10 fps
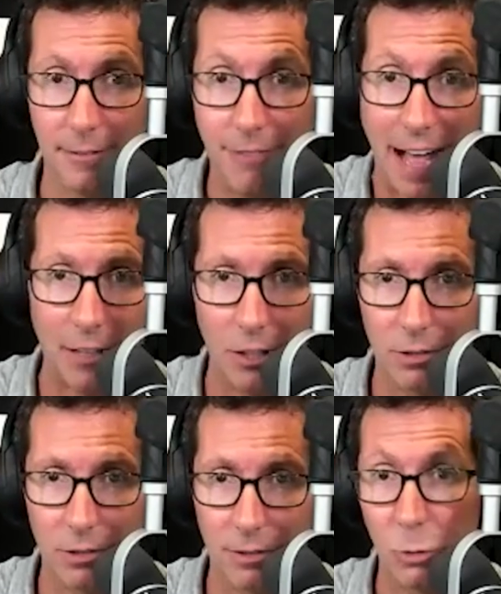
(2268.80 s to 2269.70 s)
follow,
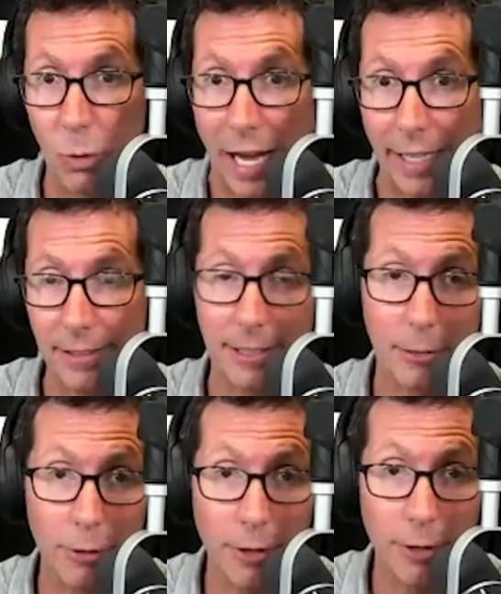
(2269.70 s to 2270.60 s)
rate,
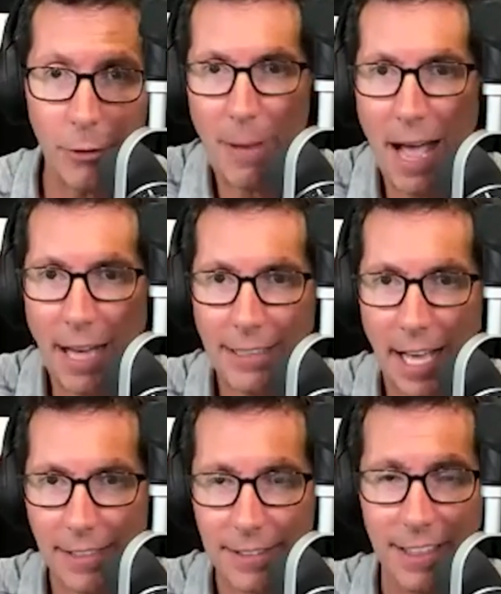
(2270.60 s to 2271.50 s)
review the
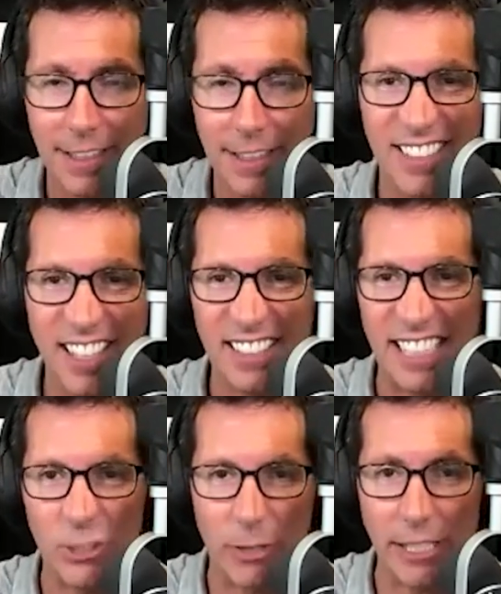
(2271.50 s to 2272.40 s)
podcast. Send us a
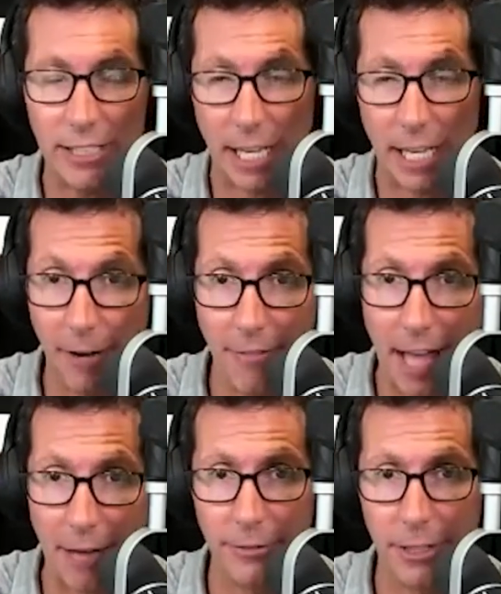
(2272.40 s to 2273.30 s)
screenshot of
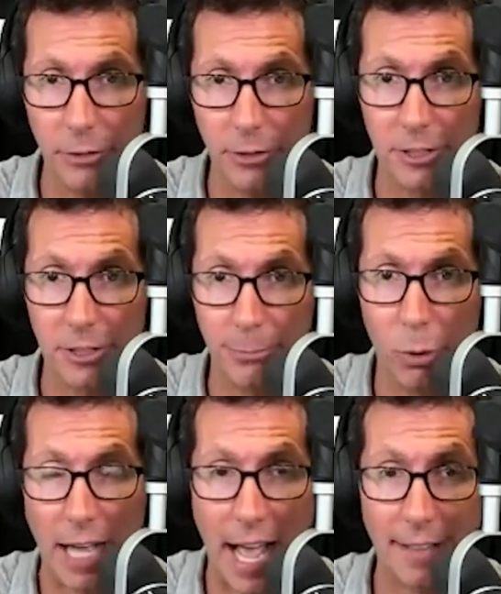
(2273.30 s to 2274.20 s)
that review to
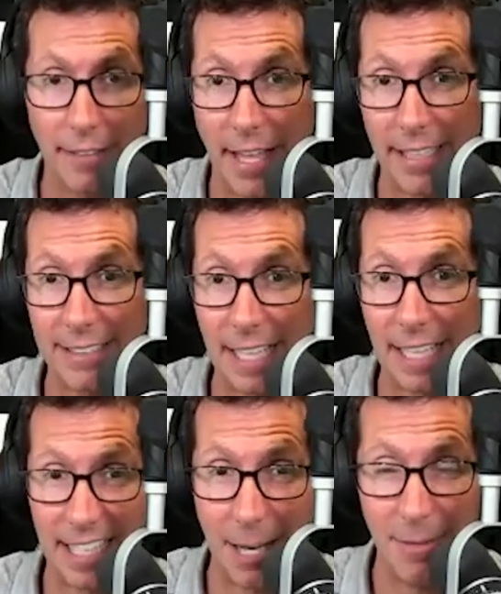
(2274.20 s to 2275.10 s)
support at
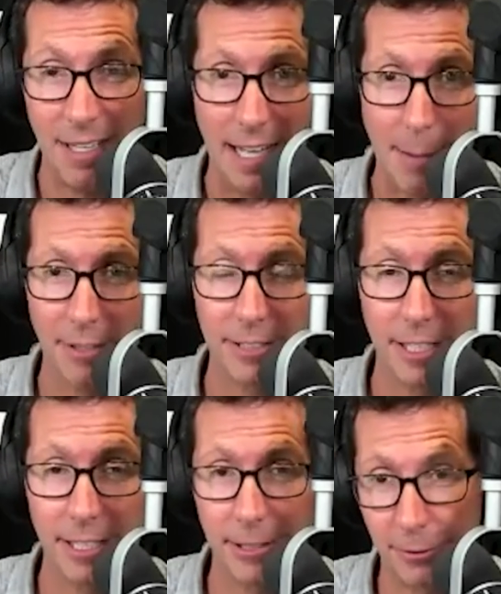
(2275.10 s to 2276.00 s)
link.com I'm going to
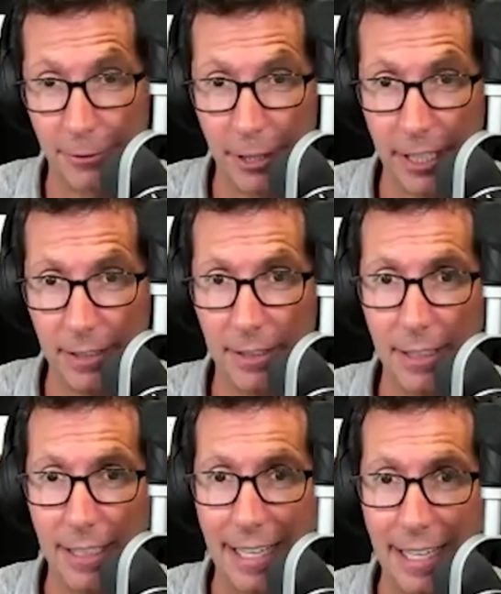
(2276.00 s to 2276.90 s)
send it to you for free
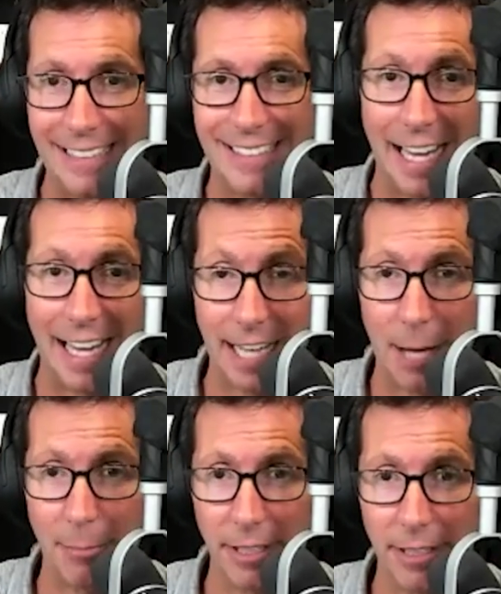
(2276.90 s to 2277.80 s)
a signed
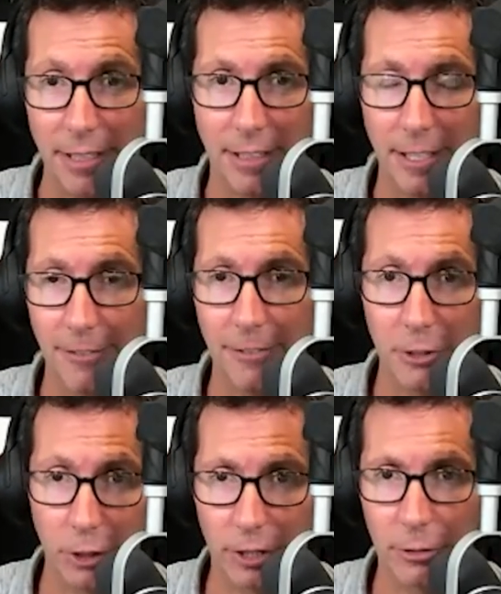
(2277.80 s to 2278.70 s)
copy of
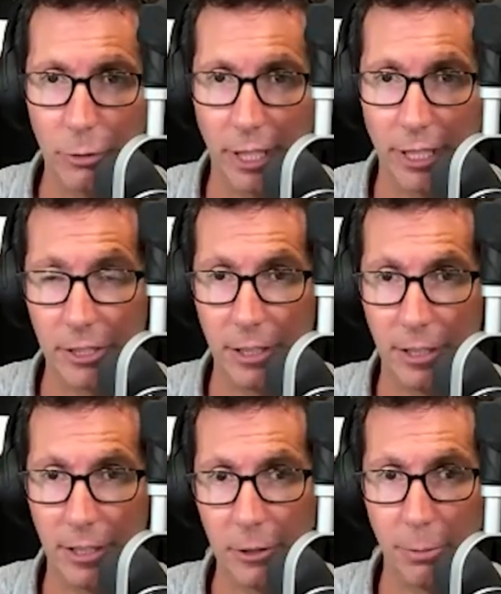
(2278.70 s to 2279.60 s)
Dirt Rich.
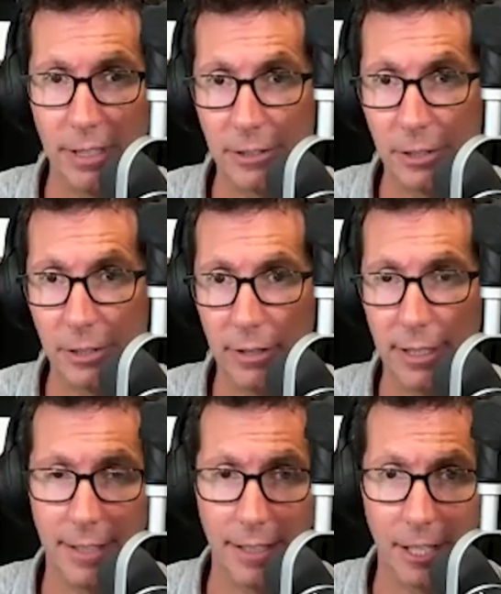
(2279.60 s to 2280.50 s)
So please do it.
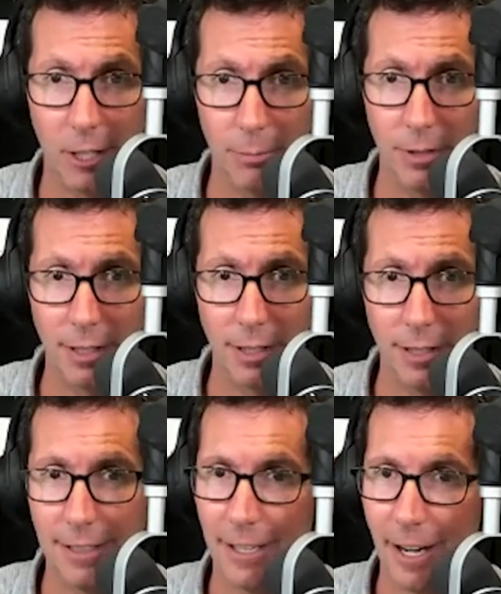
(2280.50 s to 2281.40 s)
It does help.
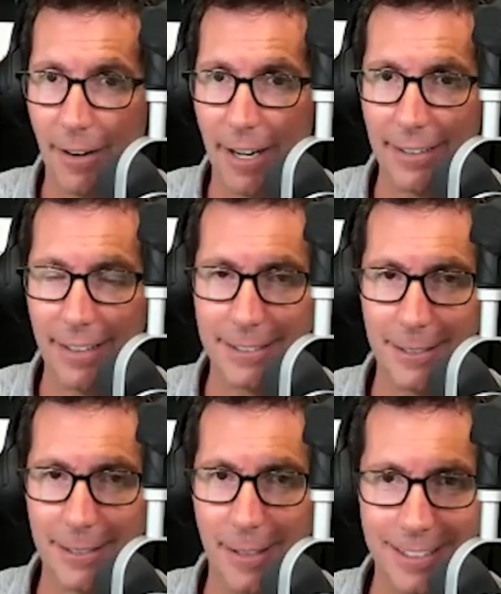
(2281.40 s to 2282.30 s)
All right, let's
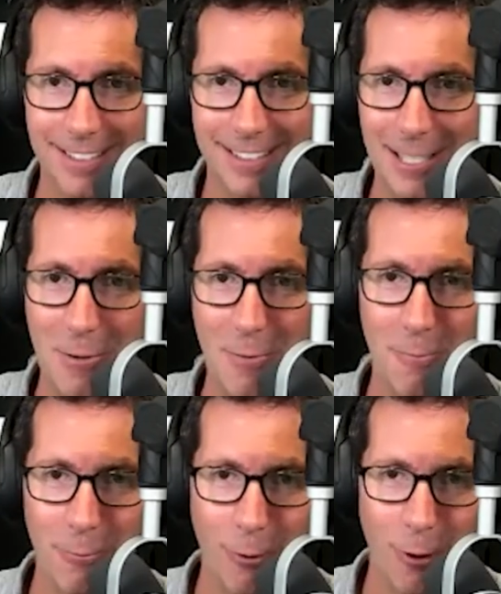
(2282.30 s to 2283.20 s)
do this.
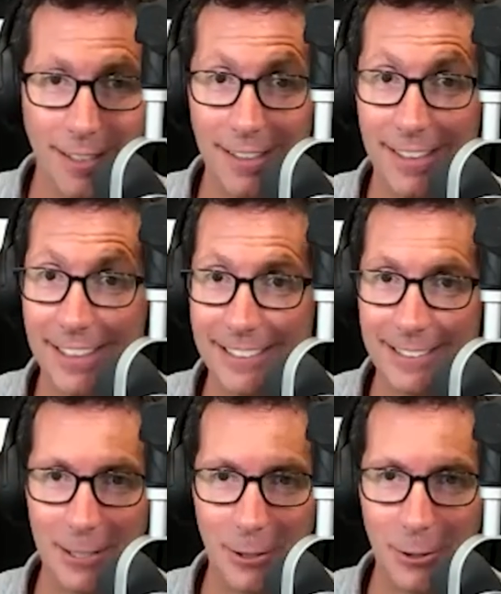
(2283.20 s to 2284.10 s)
One,
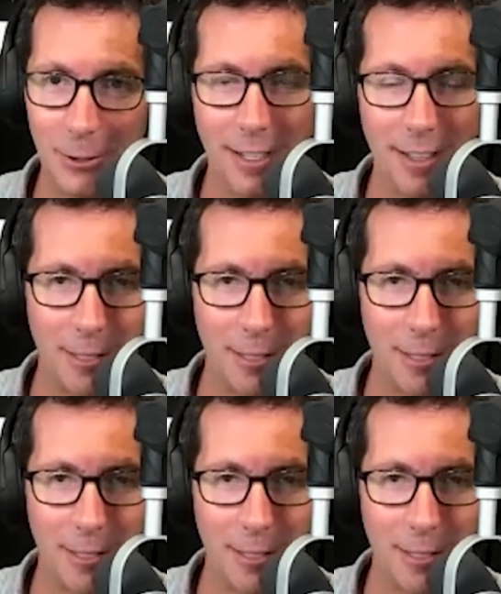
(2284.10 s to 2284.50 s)
two,